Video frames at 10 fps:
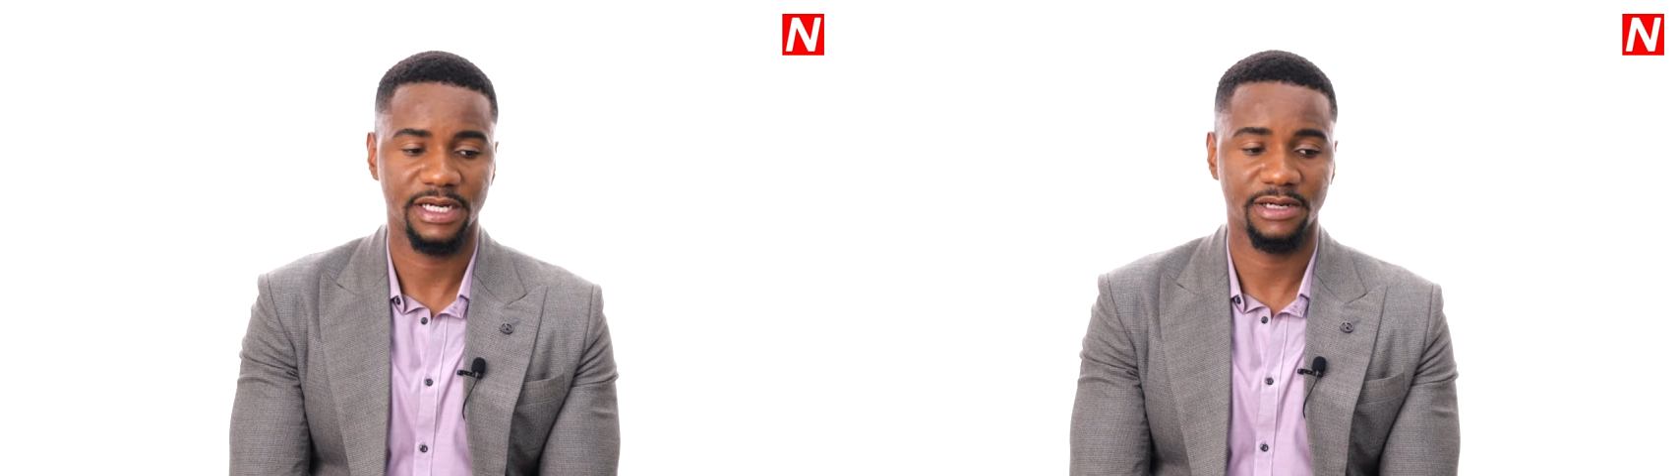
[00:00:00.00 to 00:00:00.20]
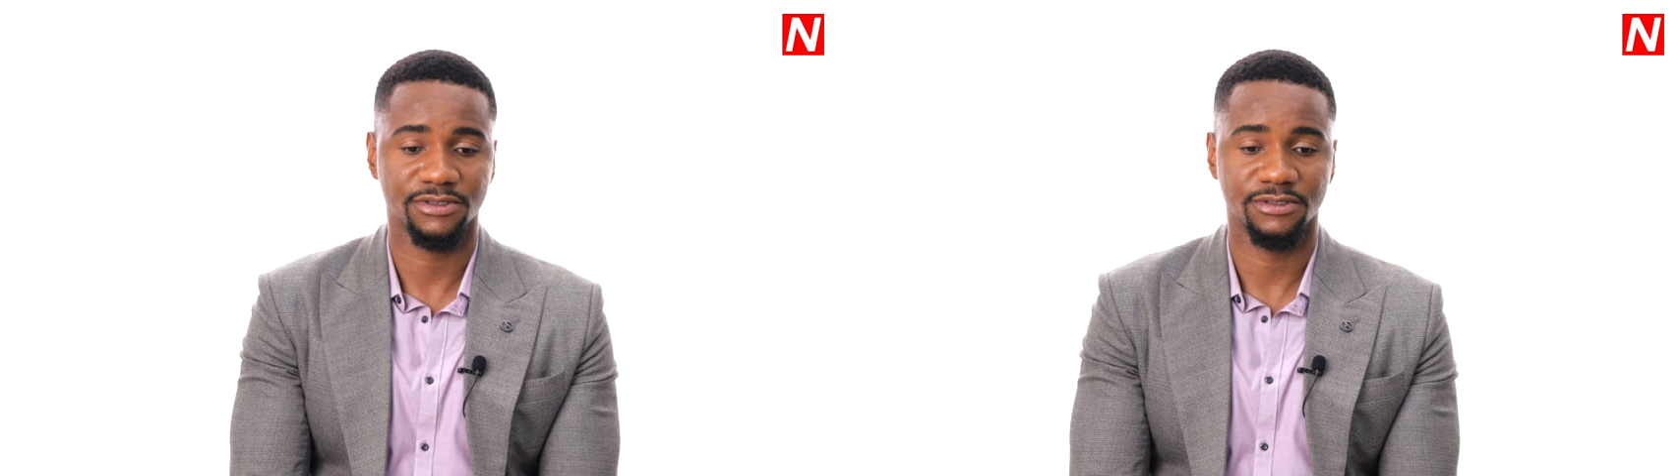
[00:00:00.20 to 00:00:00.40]

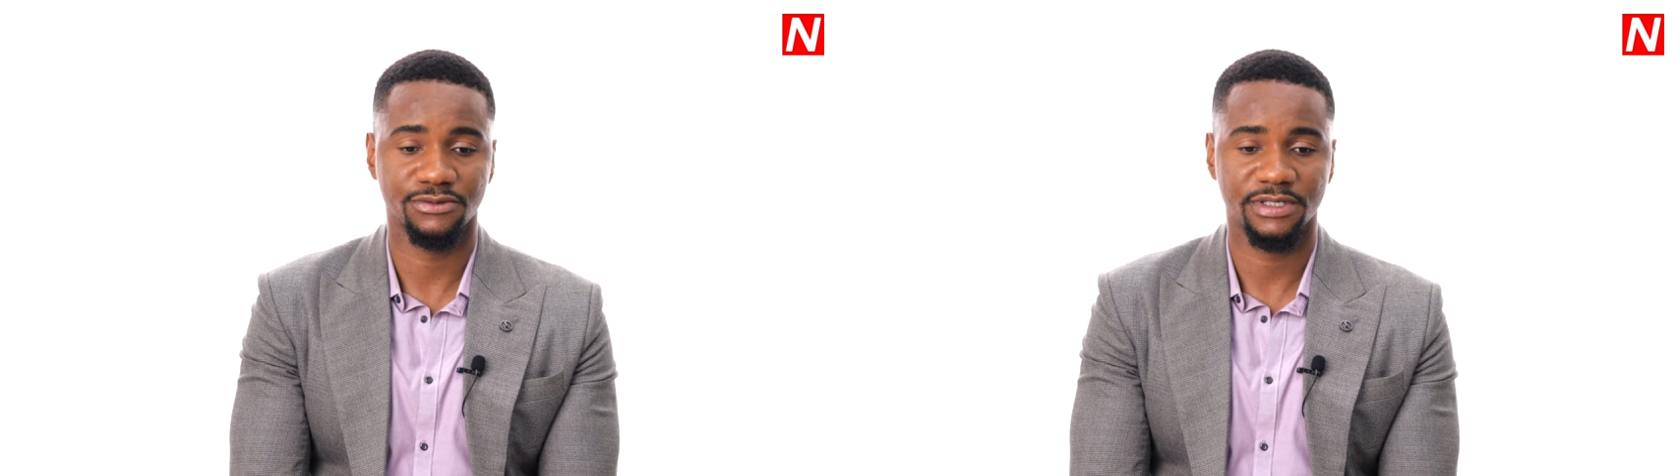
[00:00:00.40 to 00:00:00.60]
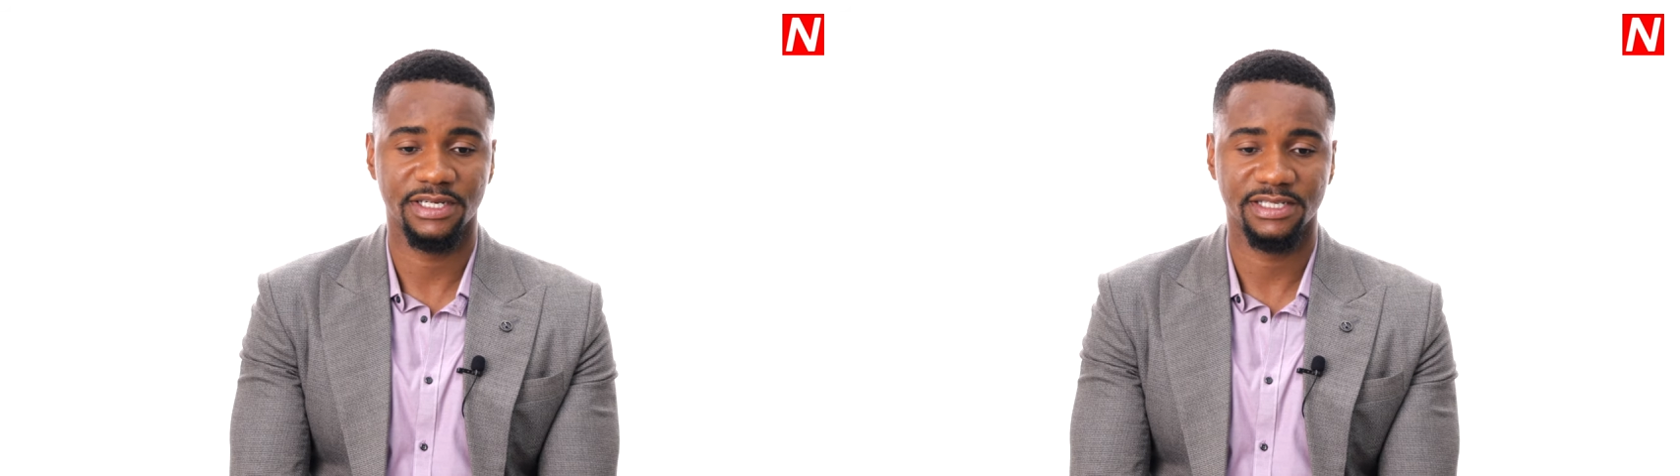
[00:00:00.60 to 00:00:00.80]
I was on
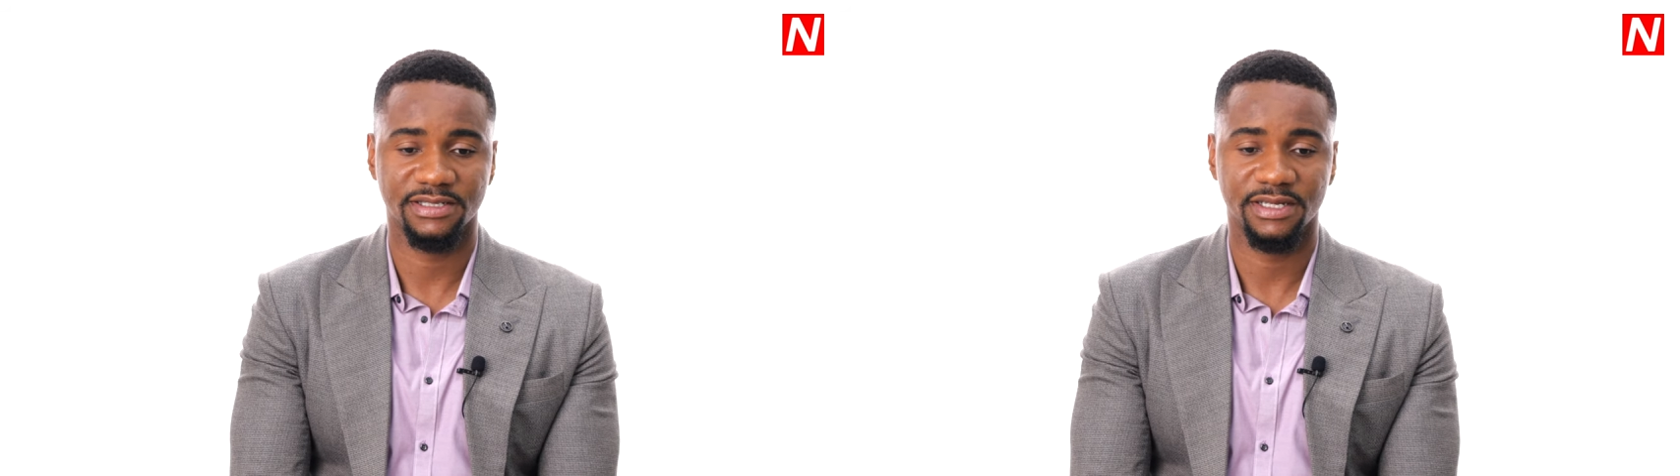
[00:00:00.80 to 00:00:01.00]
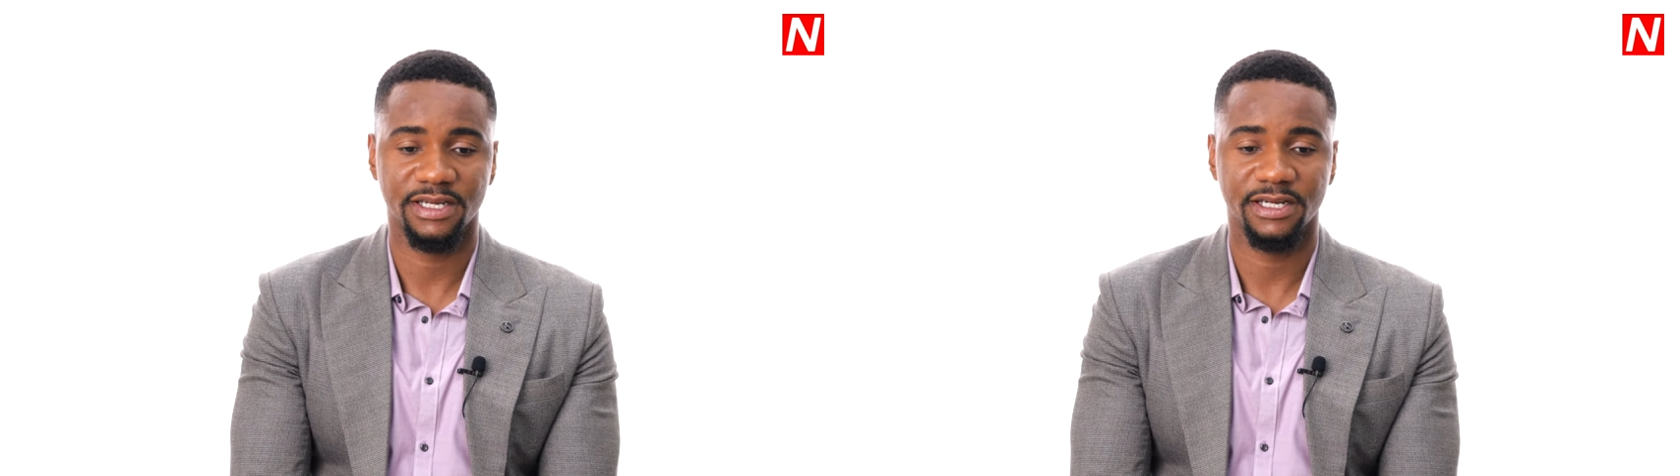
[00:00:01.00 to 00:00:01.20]
Twitter
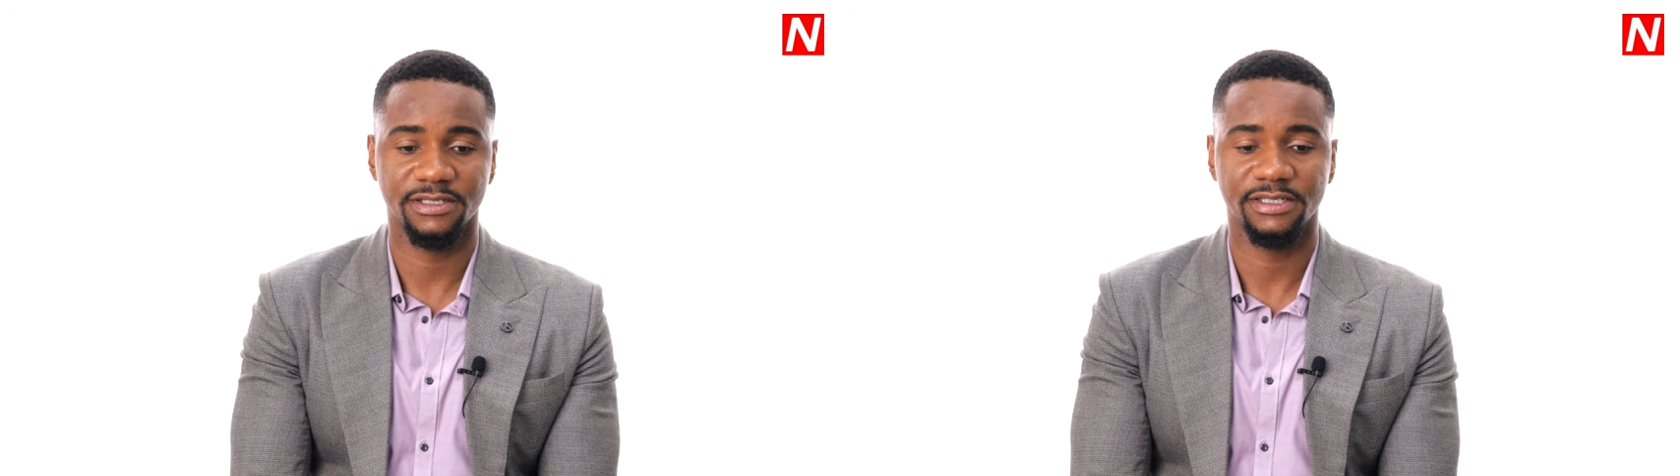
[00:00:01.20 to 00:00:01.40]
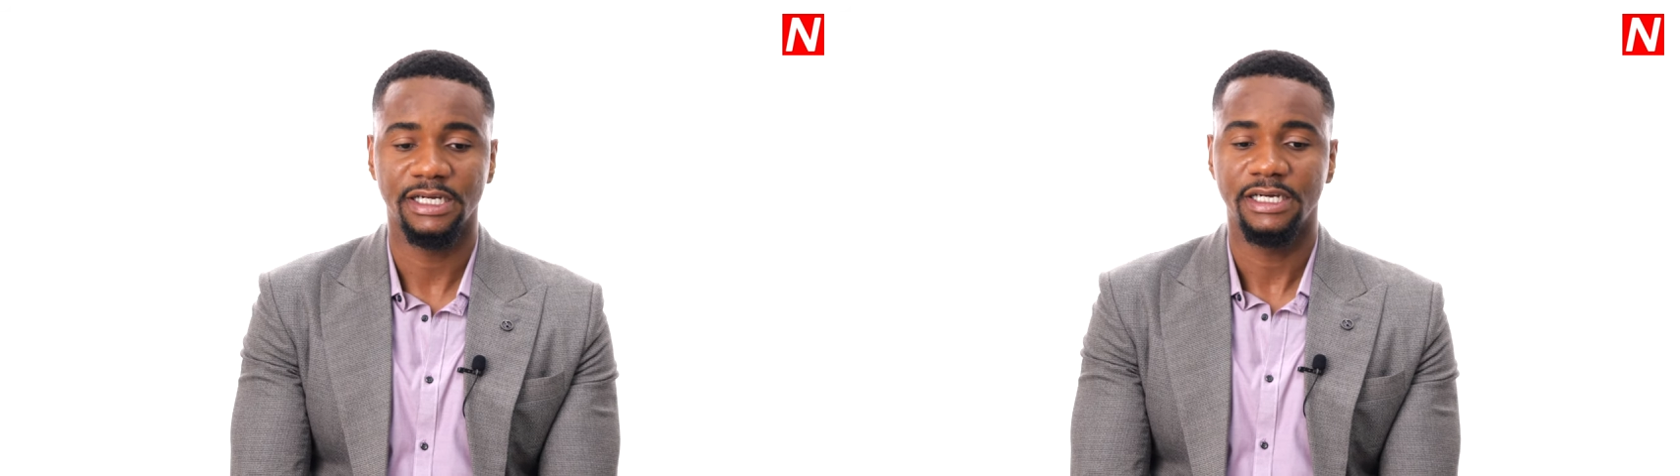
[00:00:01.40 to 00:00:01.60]
yesterday,
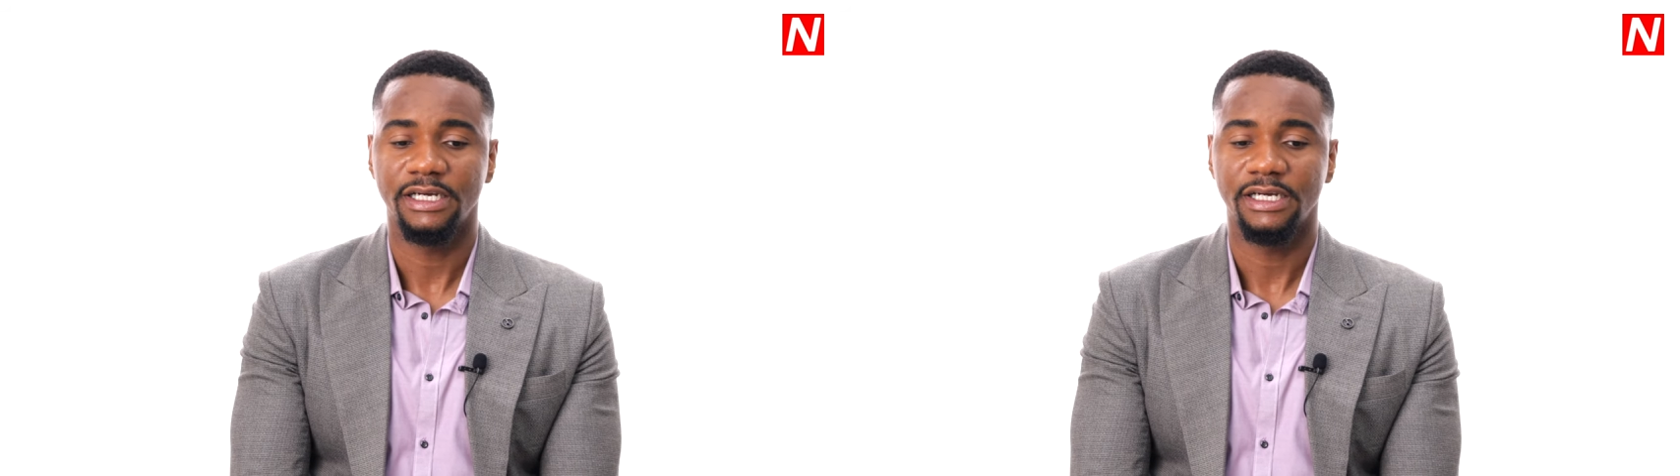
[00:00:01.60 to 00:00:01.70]
and